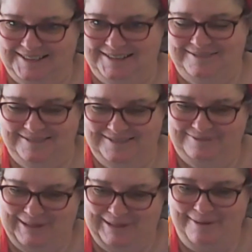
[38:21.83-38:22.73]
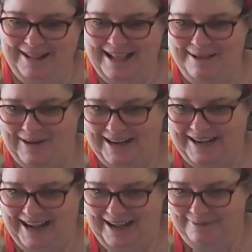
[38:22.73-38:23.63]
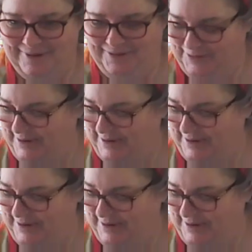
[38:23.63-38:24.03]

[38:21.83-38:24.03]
Maybe they might take them off to a different